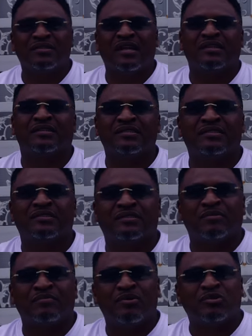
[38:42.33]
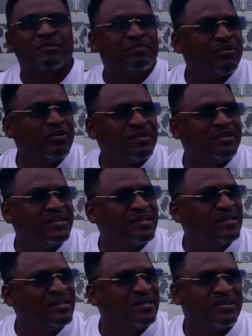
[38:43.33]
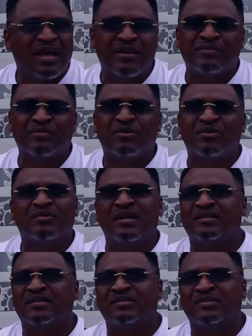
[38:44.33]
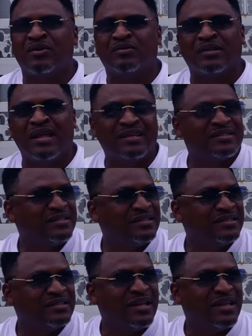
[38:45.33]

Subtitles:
like, this is the most important thing in your life. You don't let this go. Legacy is